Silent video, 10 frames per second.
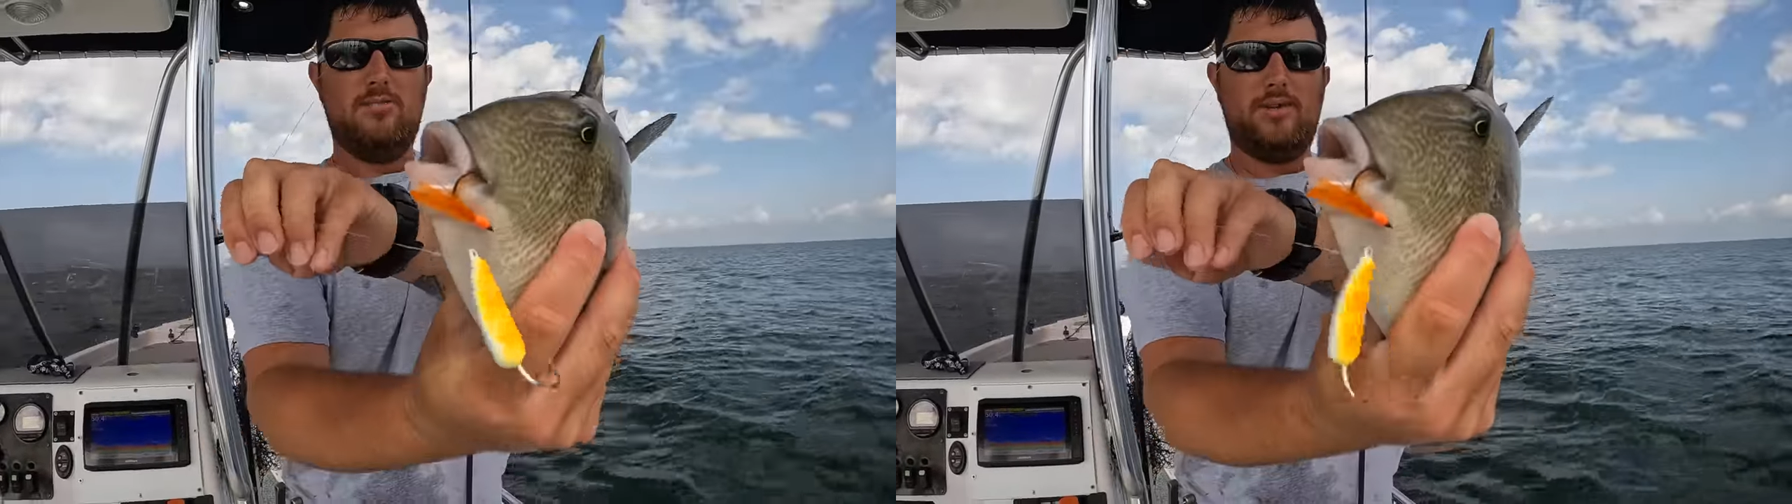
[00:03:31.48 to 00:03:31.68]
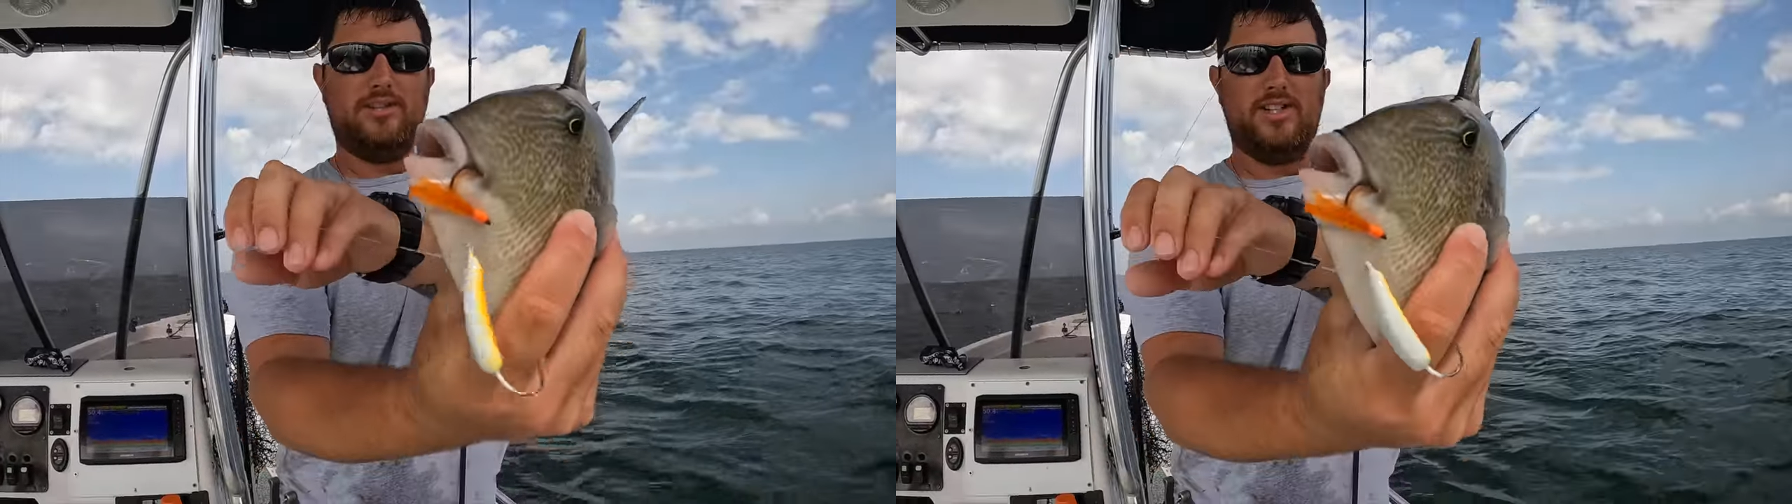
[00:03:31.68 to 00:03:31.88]

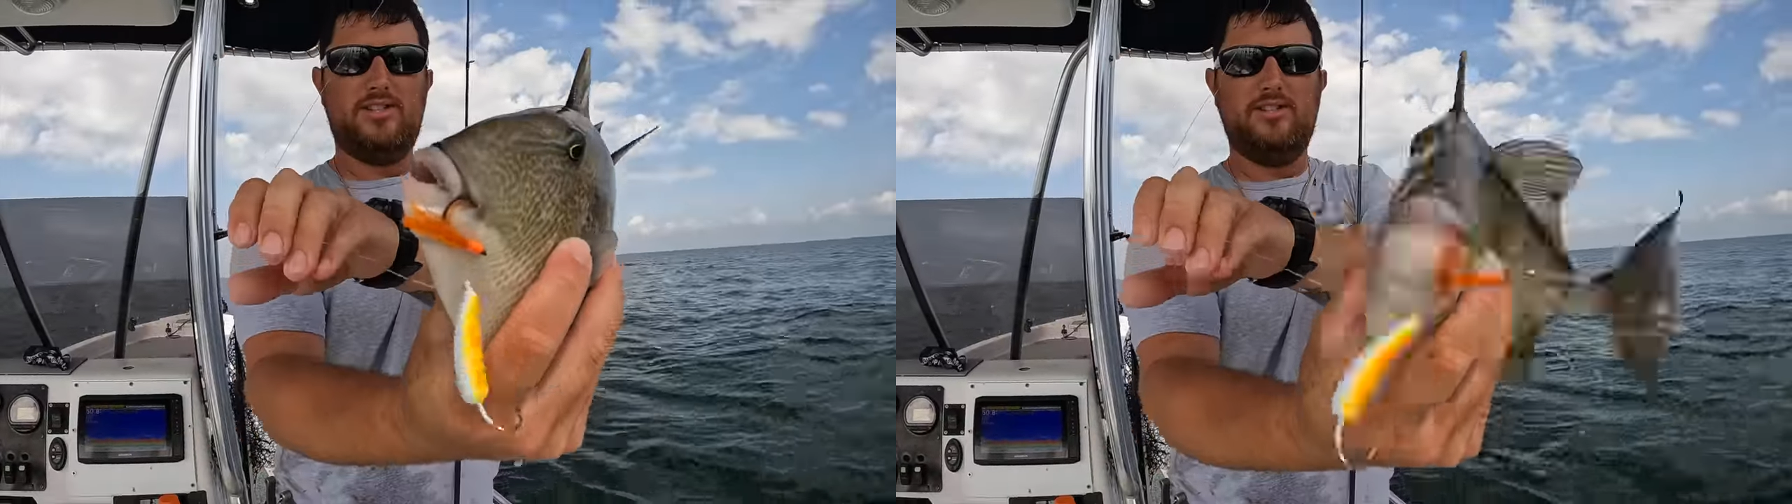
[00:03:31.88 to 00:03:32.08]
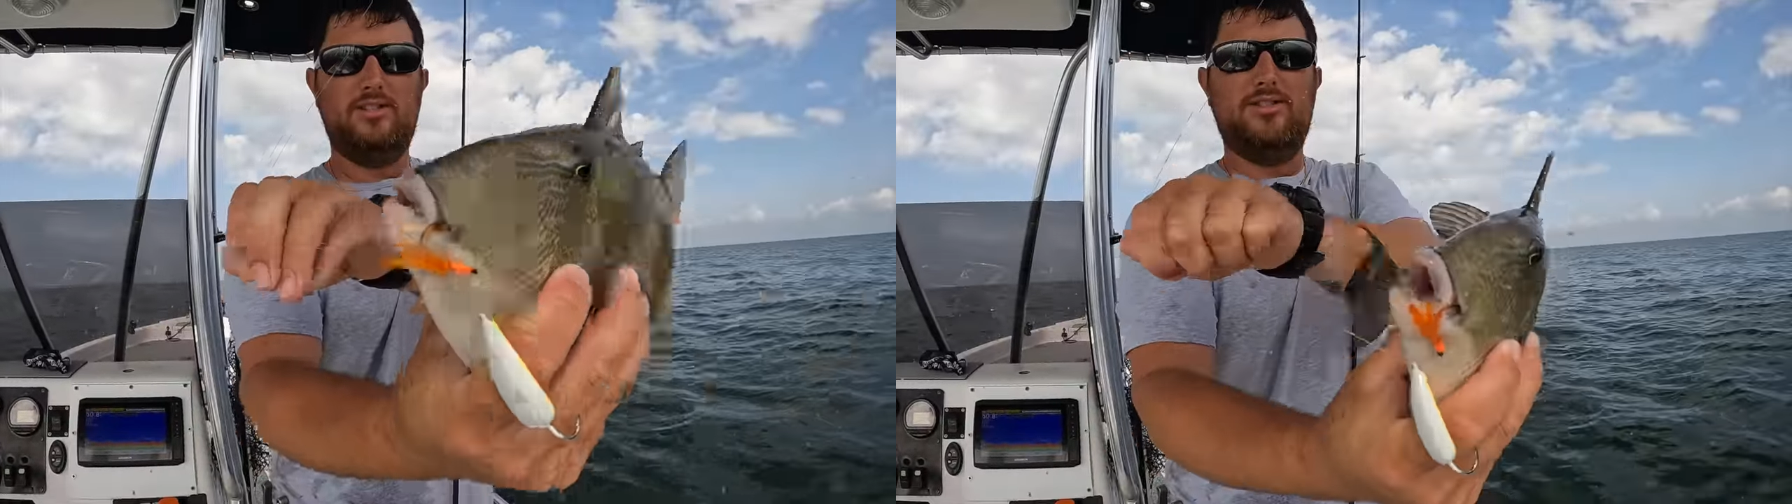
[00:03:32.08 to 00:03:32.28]
but they
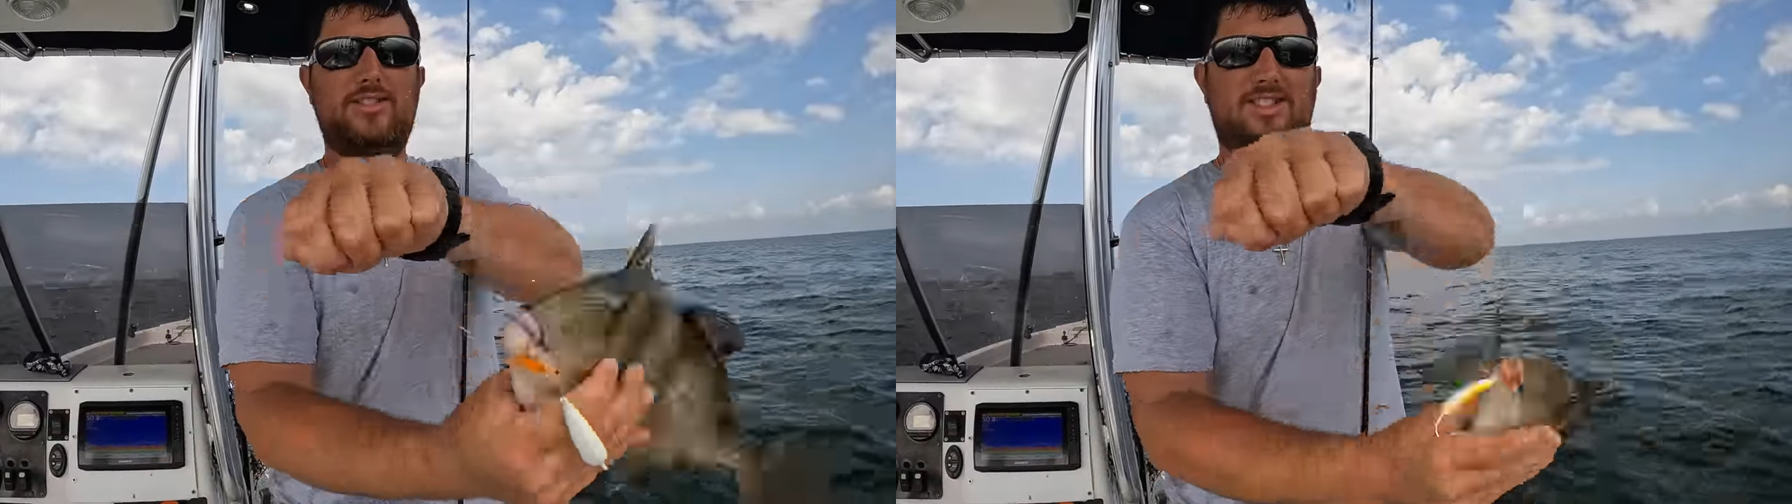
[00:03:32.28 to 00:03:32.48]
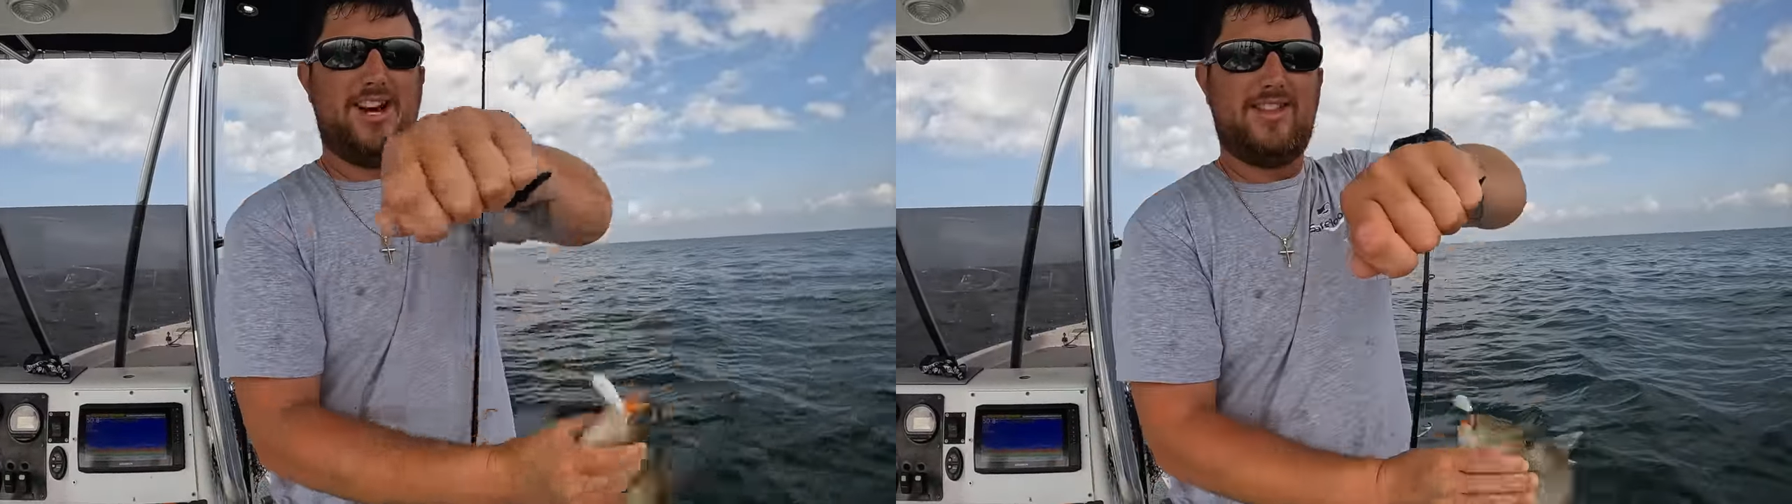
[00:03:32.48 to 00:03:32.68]
do
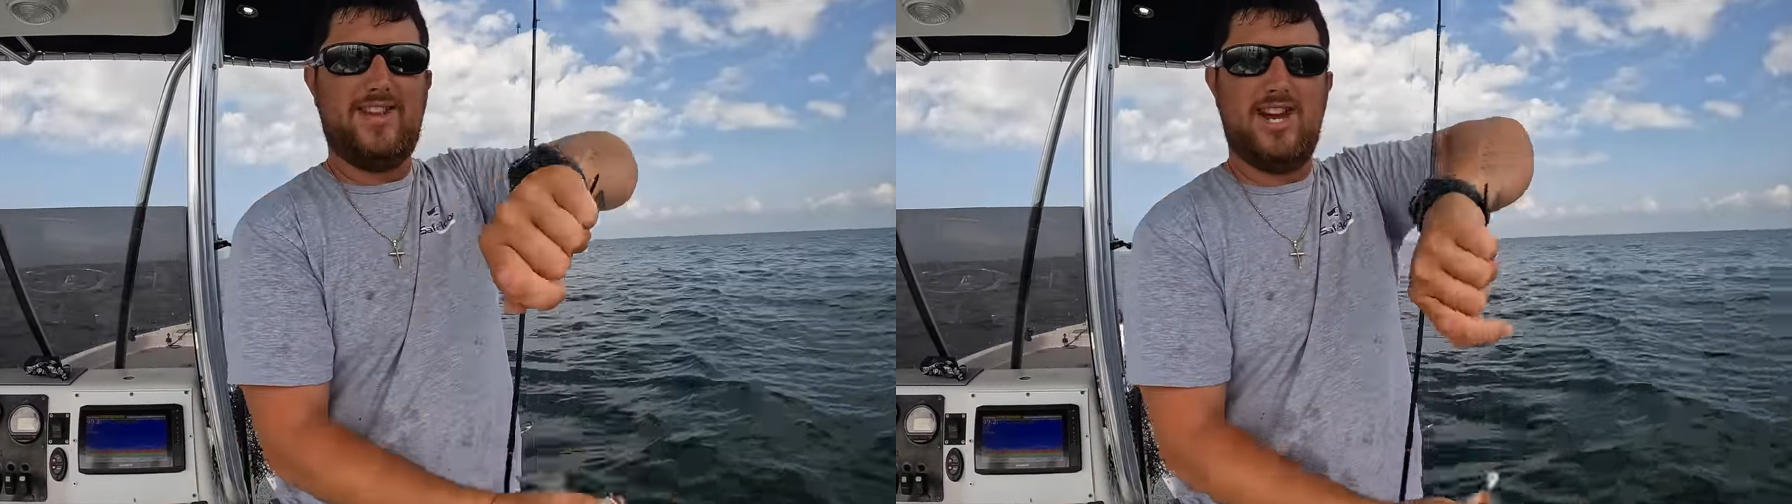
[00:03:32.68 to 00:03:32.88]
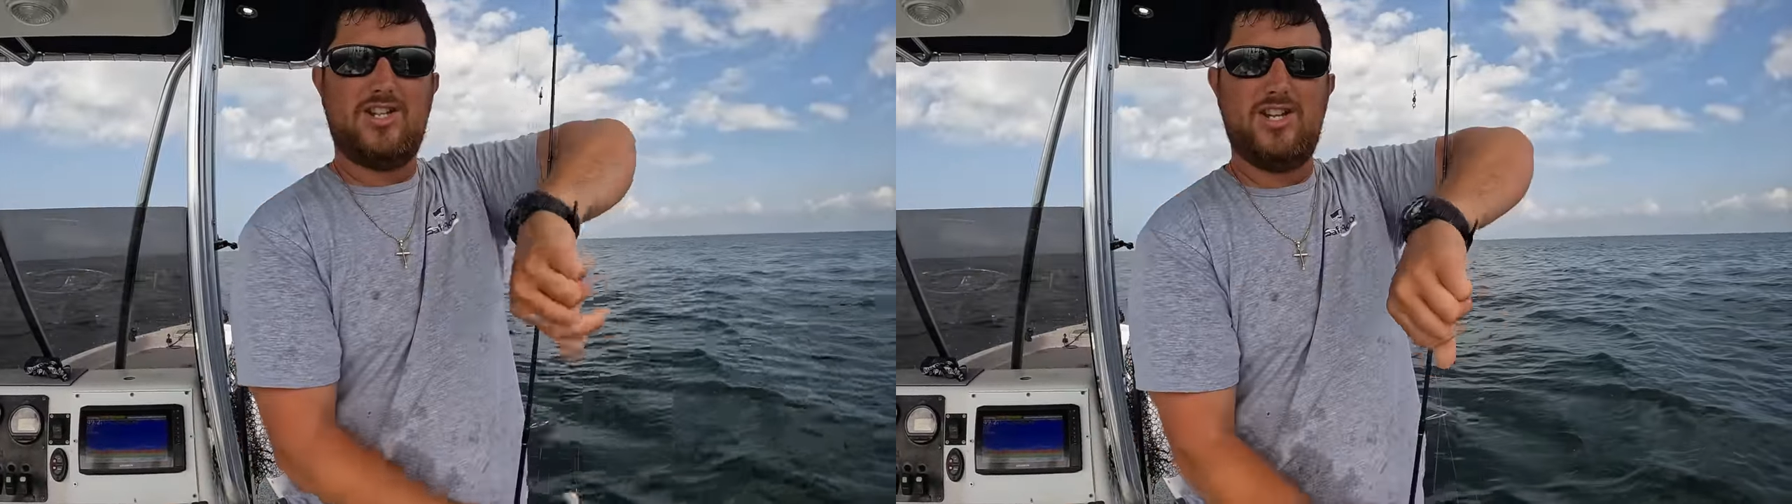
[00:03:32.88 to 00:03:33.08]
like
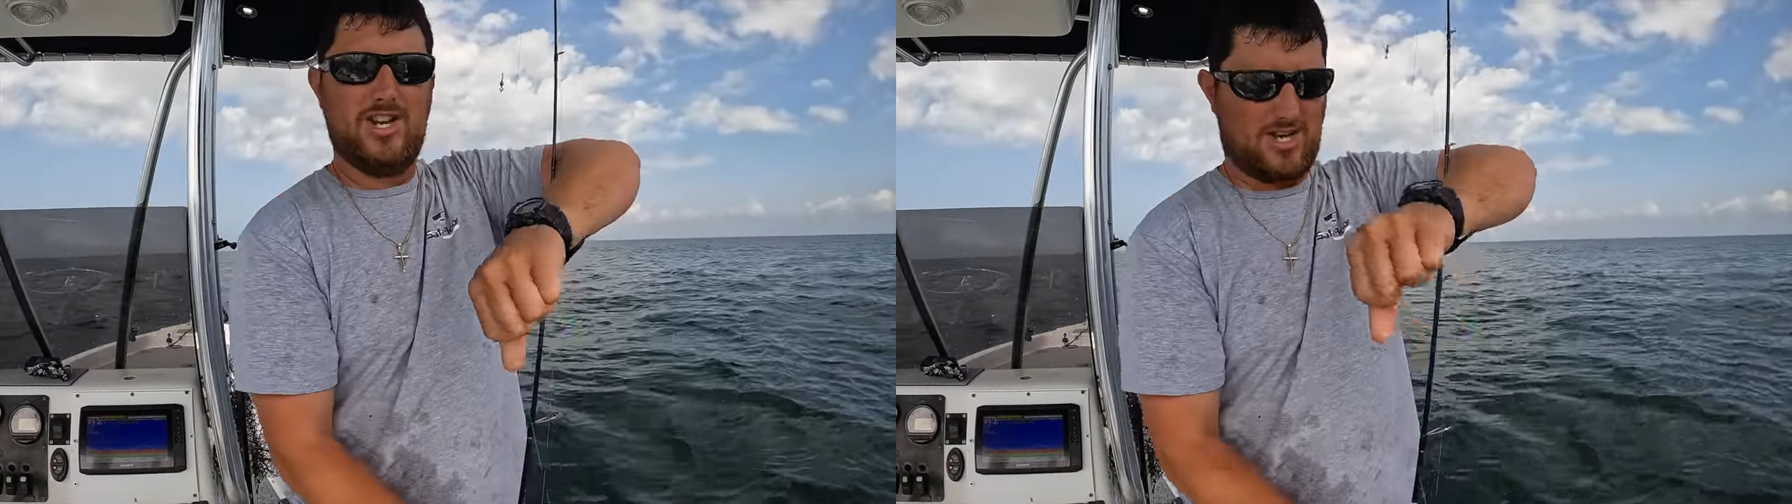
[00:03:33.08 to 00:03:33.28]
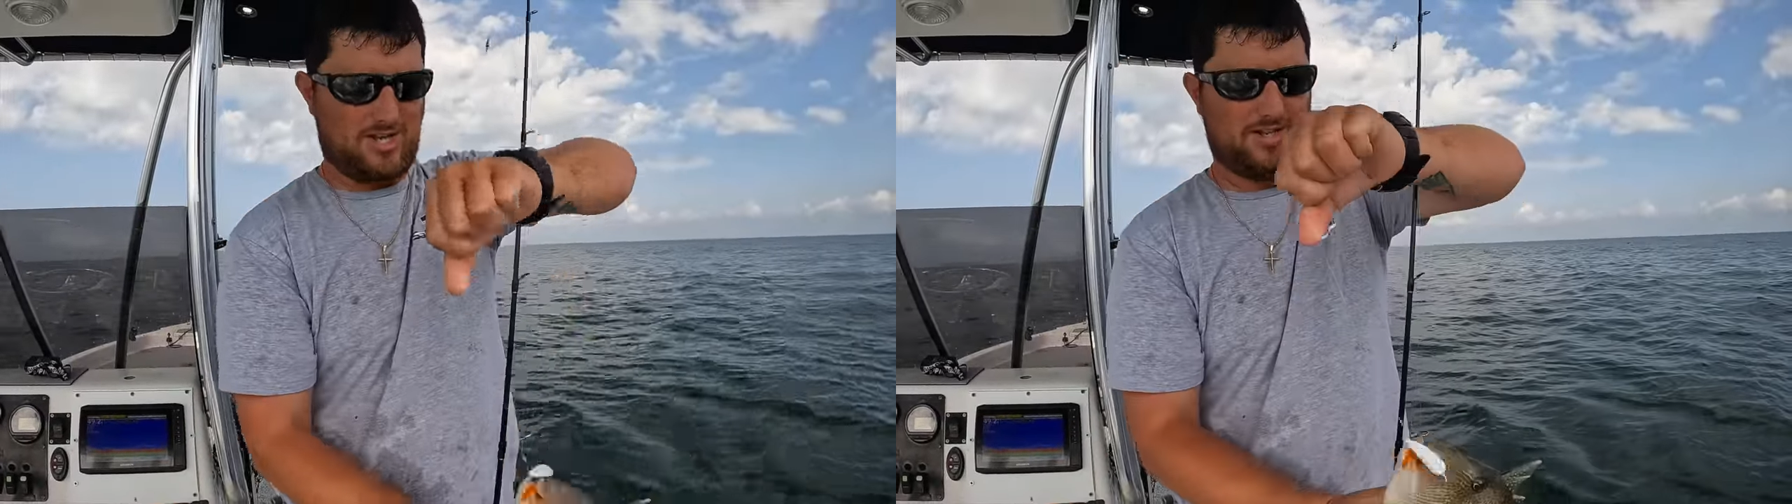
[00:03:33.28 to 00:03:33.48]
that jig,